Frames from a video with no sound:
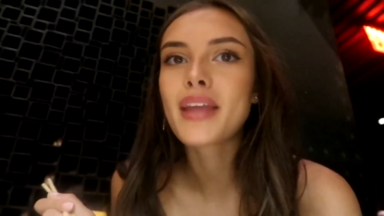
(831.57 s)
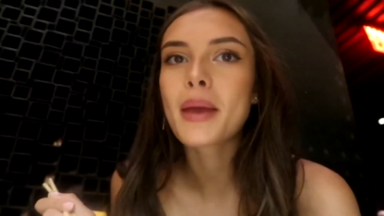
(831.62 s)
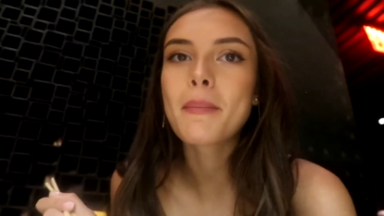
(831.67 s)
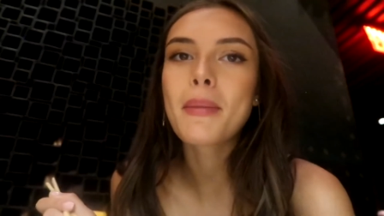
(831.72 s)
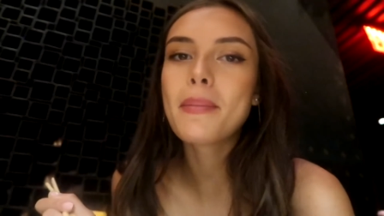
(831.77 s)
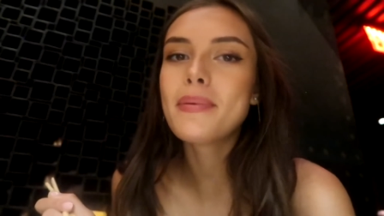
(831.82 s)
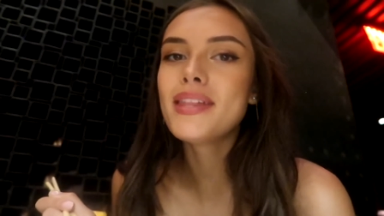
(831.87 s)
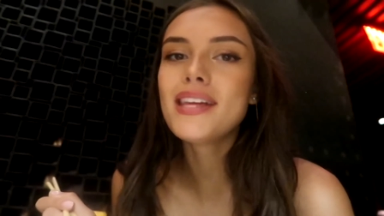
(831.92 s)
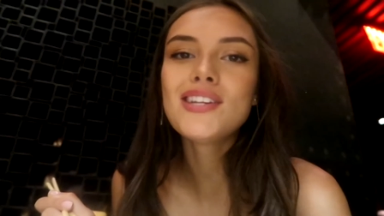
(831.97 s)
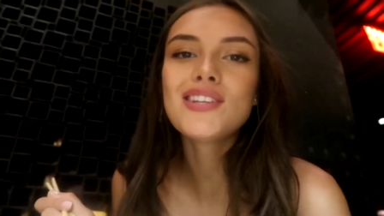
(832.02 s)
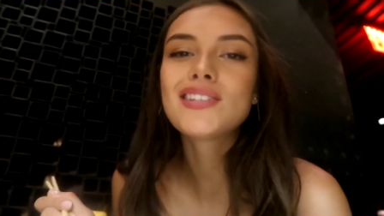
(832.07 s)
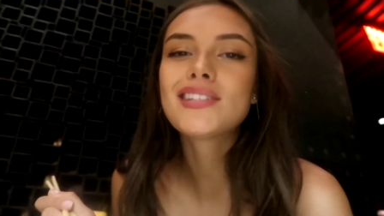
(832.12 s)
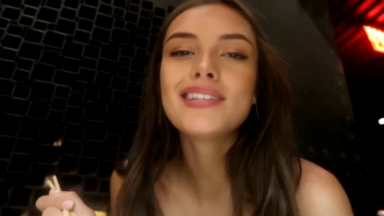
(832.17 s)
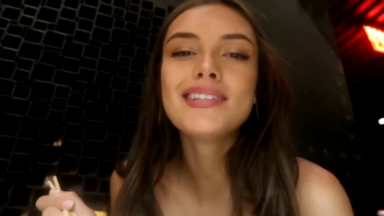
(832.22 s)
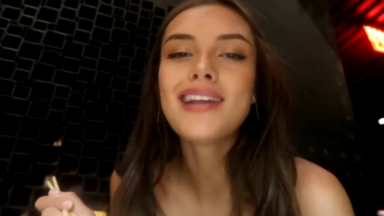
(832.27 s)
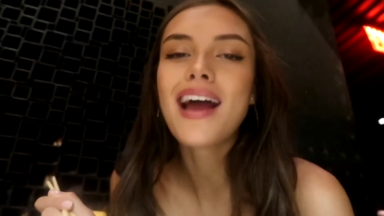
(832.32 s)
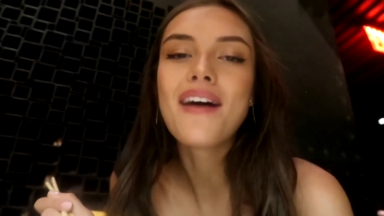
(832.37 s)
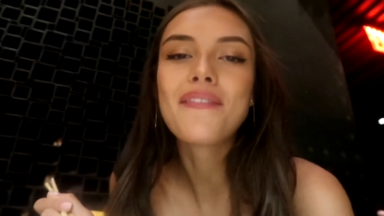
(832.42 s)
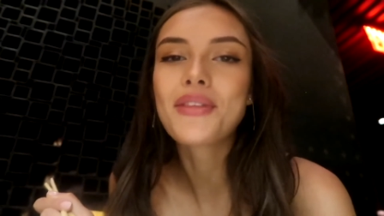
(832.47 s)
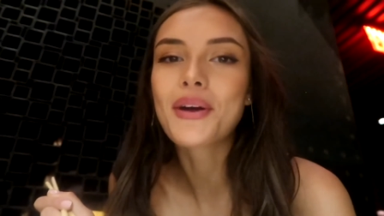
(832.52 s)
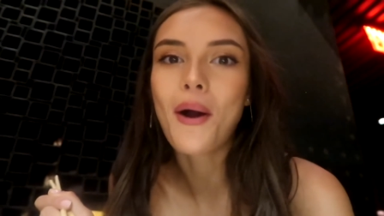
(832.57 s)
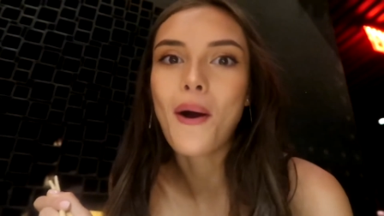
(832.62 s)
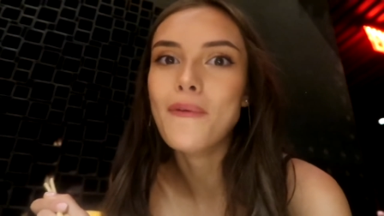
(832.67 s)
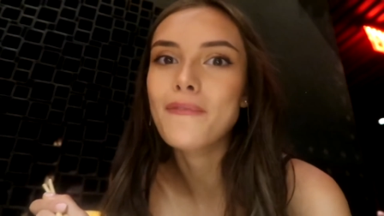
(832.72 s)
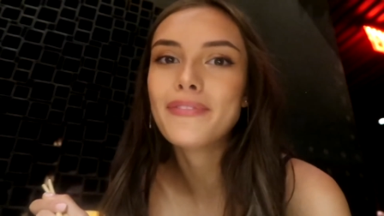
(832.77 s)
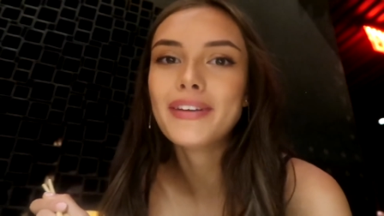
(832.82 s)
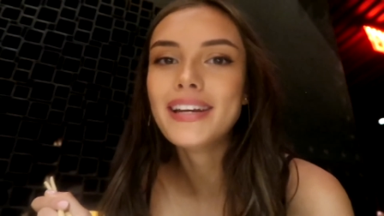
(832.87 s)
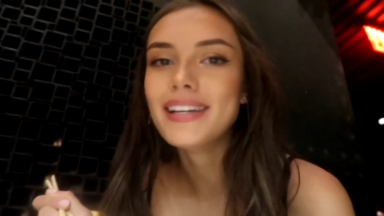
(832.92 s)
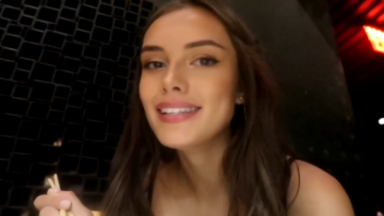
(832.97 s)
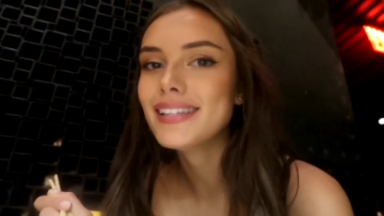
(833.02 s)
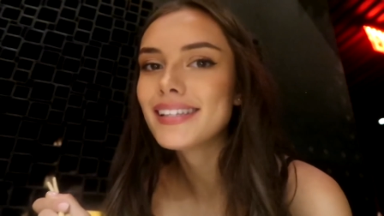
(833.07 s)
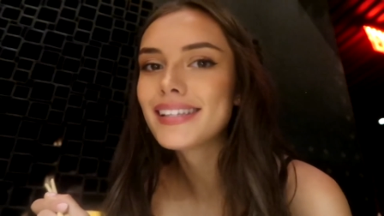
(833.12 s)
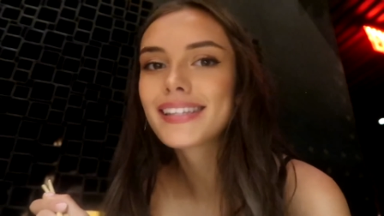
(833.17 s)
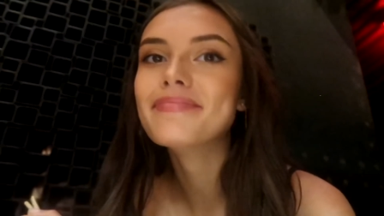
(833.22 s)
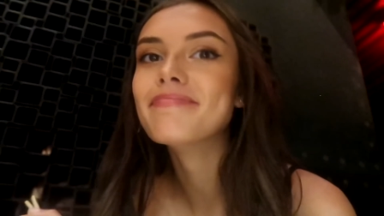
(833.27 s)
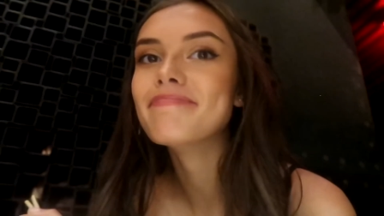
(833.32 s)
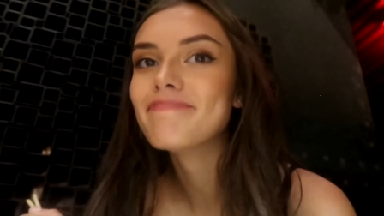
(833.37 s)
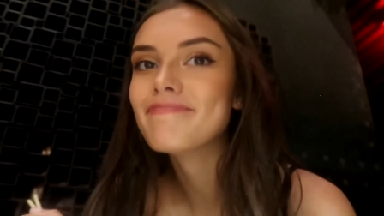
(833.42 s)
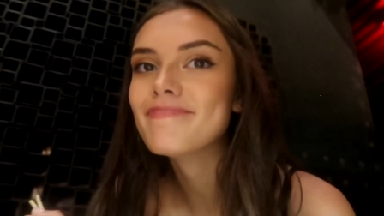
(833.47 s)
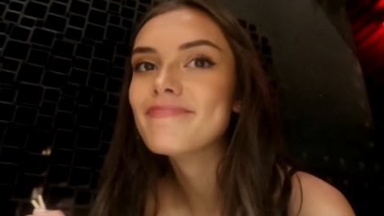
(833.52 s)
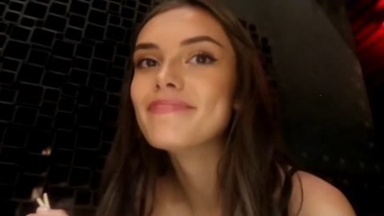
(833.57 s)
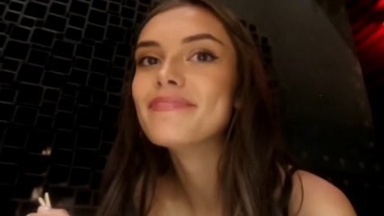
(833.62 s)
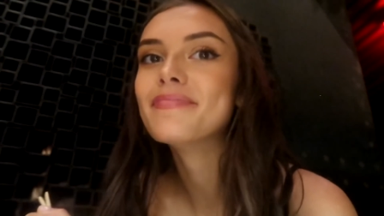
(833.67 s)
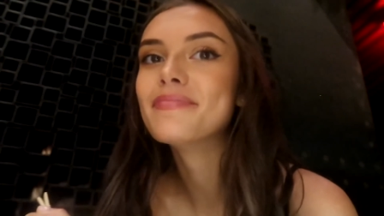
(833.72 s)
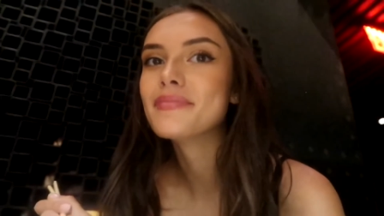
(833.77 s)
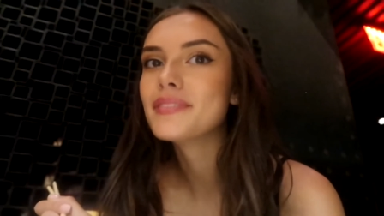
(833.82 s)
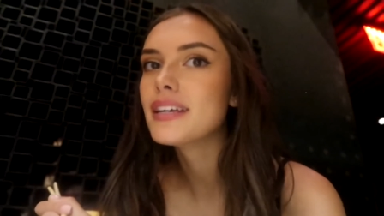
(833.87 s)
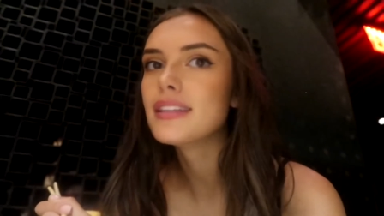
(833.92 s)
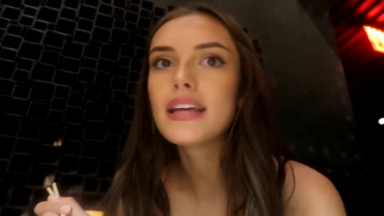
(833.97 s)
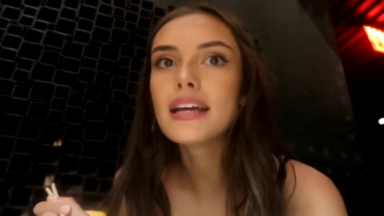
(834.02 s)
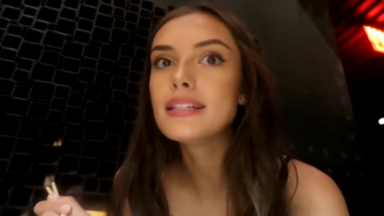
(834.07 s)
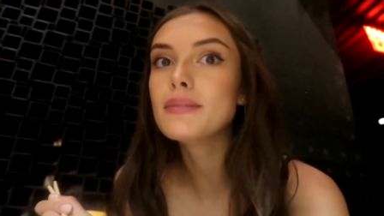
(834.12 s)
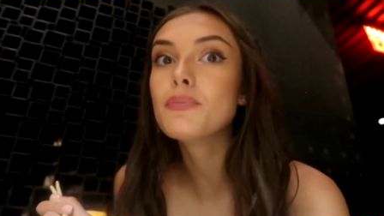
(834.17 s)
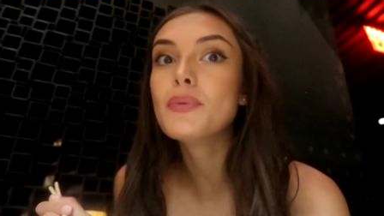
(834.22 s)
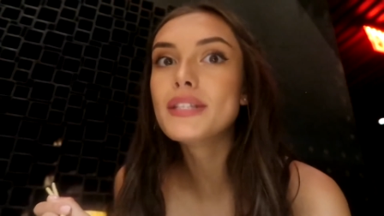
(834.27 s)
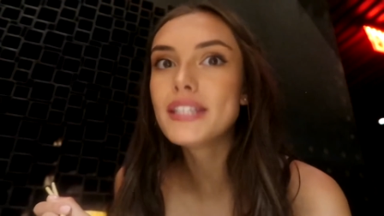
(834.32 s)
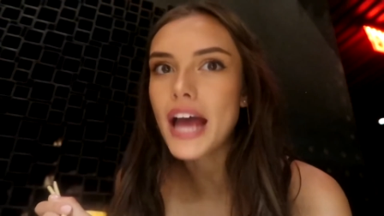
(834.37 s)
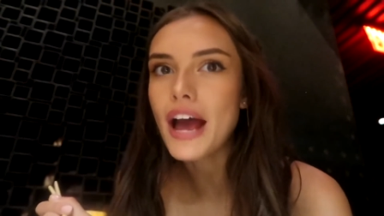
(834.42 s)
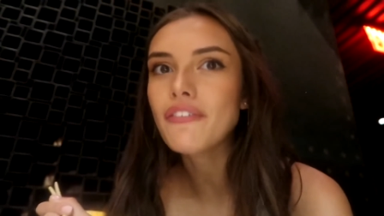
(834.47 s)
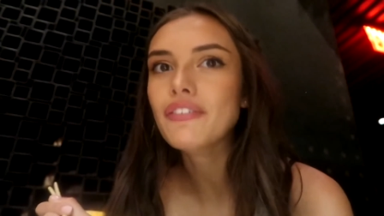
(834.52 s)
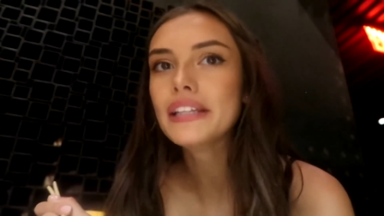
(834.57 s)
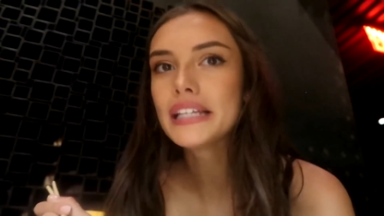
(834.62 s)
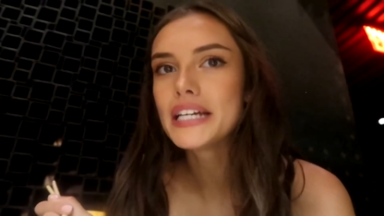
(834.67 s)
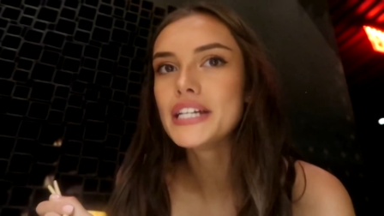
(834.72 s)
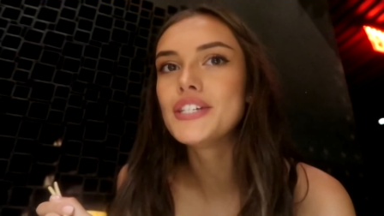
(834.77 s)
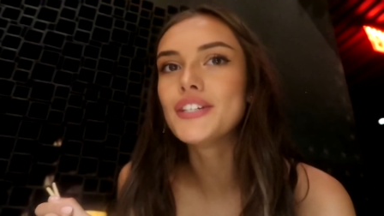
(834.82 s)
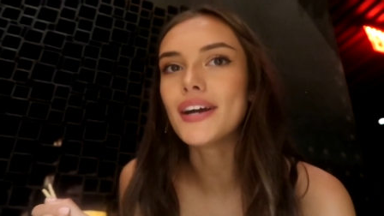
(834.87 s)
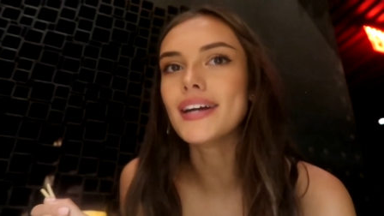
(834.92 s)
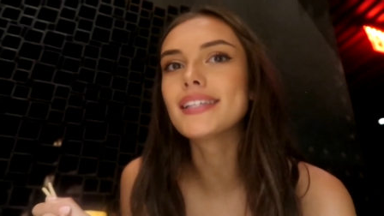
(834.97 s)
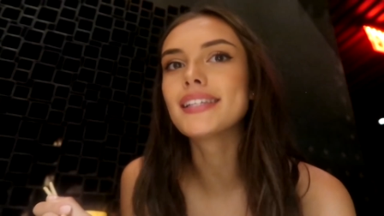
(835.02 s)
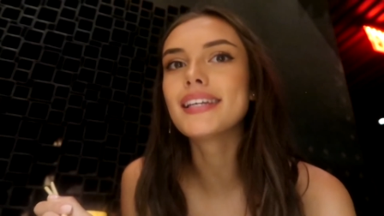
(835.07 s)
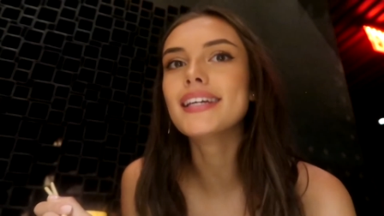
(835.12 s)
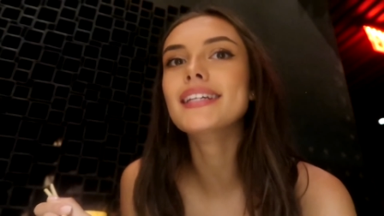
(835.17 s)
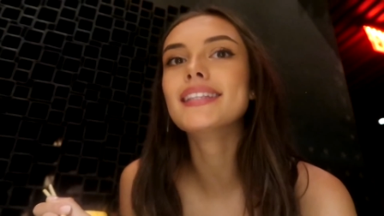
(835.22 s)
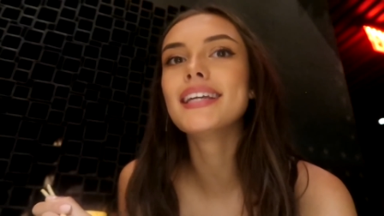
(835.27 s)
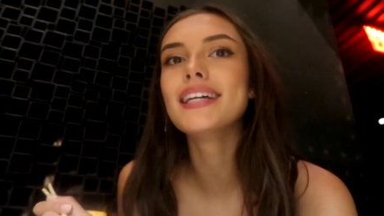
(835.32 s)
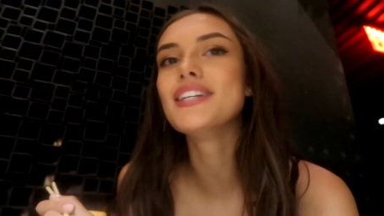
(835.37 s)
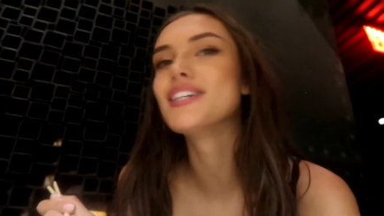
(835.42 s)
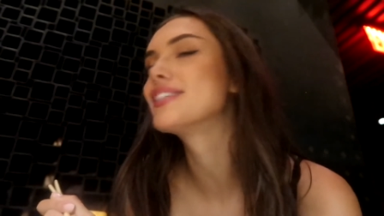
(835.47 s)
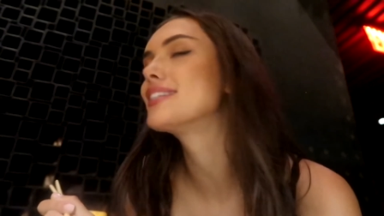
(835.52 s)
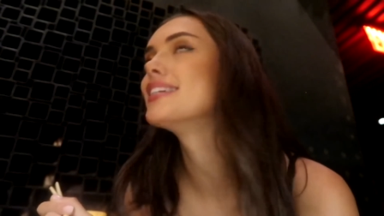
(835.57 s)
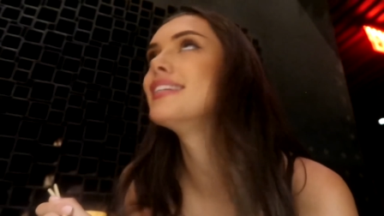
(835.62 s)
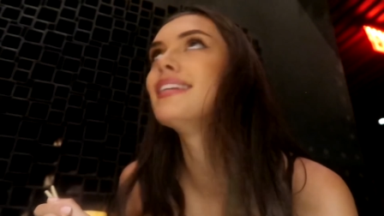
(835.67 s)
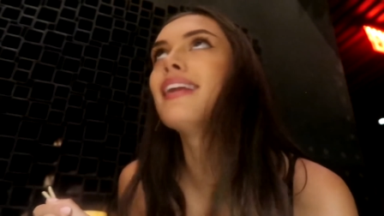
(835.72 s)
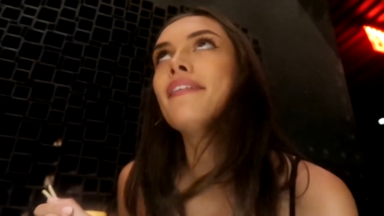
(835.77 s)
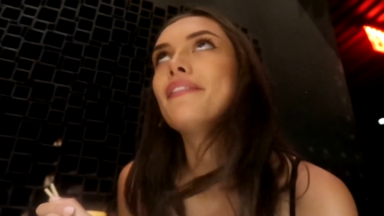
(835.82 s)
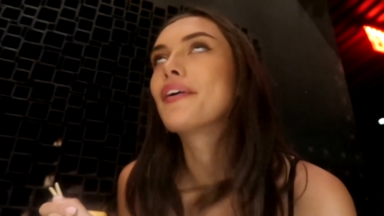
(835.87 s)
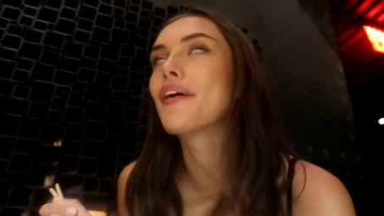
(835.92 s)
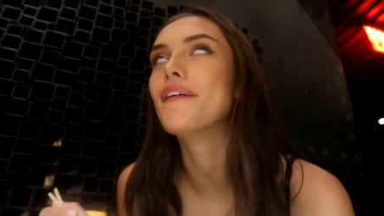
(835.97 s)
Maybe they just didn't have the confidence. They were definitely interested. They just didn't have the